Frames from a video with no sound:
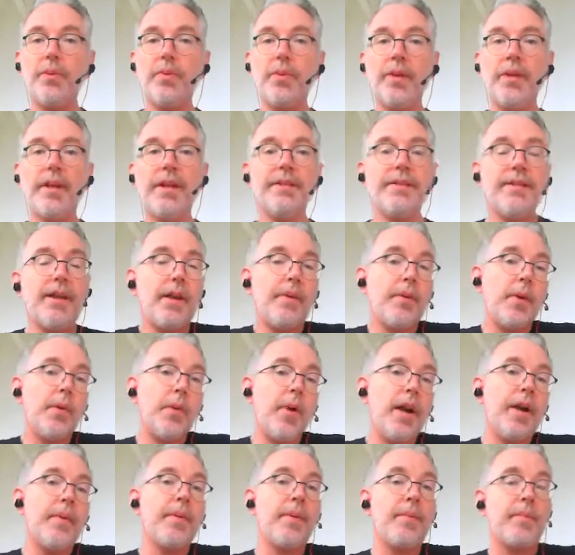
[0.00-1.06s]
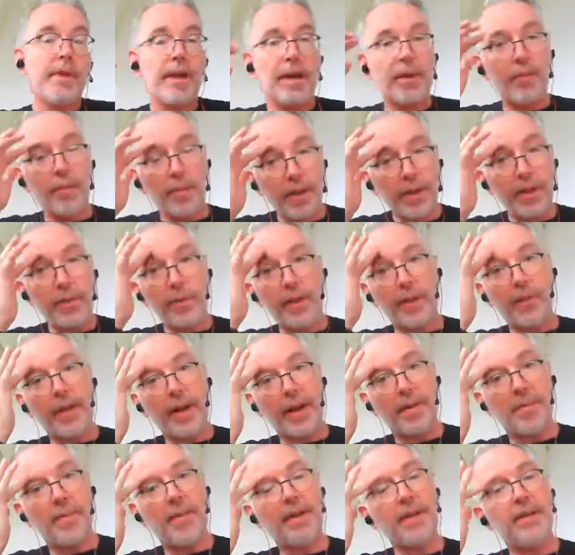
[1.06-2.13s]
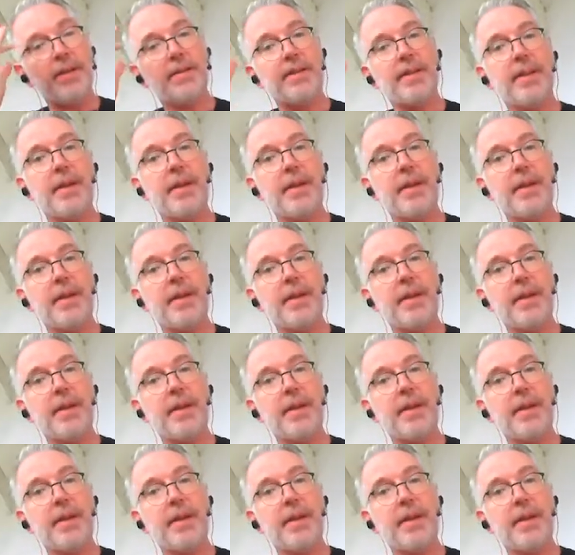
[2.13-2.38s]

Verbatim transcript: really, it's not a requirement, but I really, really recommend this,